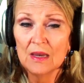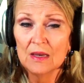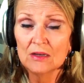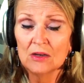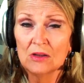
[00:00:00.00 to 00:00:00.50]

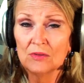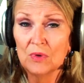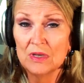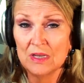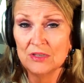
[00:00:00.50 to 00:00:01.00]
called
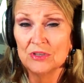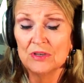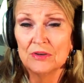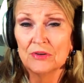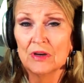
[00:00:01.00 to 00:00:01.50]
One Nation
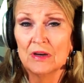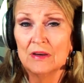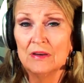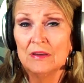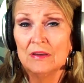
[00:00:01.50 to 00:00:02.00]
Under
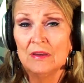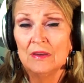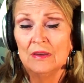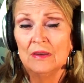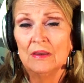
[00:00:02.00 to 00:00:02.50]
God.
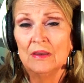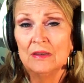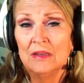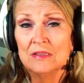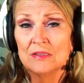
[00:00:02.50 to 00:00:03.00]

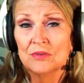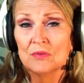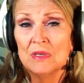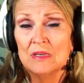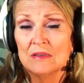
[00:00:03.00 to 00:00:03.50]
And he's a
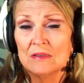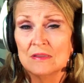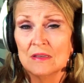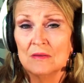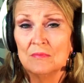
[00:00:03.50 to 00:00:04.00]

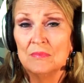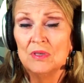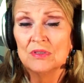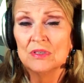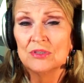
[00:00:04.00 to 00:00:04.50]
tremendous
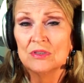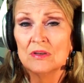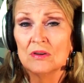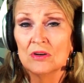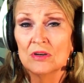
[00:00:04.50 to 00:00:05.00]
musician
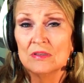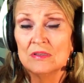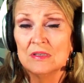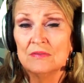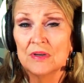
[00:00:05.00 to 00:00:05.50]
and
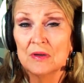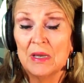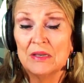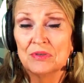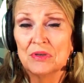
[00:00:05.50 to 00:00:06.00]
artist and very
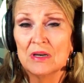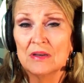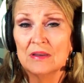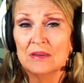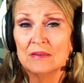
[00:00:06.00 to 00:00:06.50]

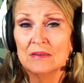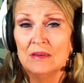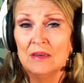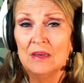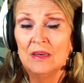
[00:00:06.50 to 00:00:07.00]
patriotic, and
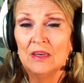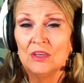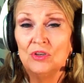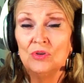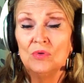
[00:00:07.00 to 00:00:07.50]

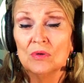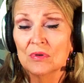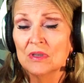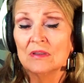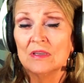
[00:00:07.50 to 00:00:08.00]
you
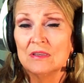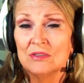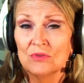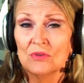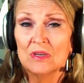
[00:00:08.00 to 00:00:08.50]
really
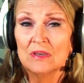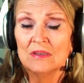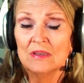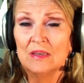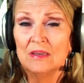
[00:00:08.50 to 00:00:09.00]
enjoy it.
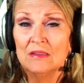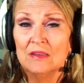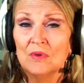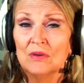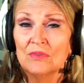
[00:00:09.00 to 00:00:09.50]
And
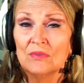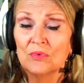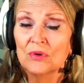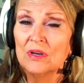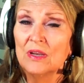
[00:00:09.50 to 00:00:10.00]
then
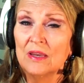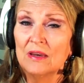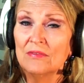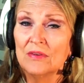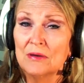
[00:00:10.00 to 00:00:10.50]
we're going to
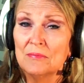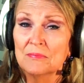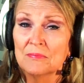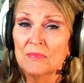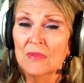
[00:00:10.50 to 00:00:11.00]
have,
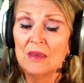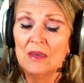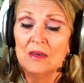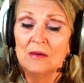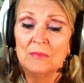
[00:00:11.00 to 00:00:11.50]

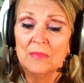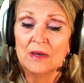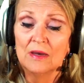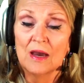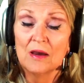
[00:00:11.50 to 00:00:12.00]

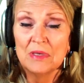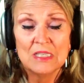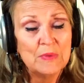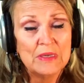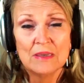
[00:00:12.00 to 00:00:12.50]
I'll be
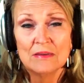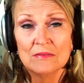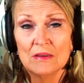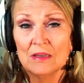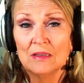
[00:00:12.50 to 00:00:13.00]
speaking
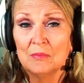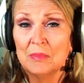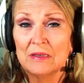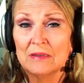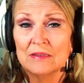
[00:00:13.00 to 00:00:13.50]
a little
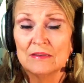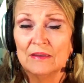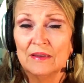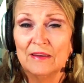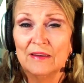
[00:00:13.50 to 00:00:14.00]
bit,
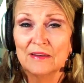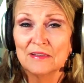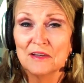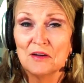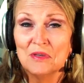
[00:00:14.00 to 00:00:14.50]
and
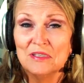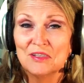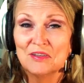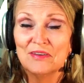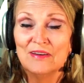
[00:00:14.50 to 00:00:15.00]
because I always
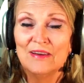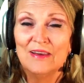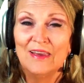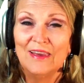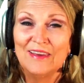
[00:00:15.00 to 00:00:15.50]
do.
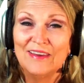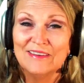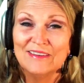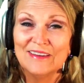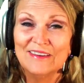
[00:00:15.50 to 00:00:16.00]
And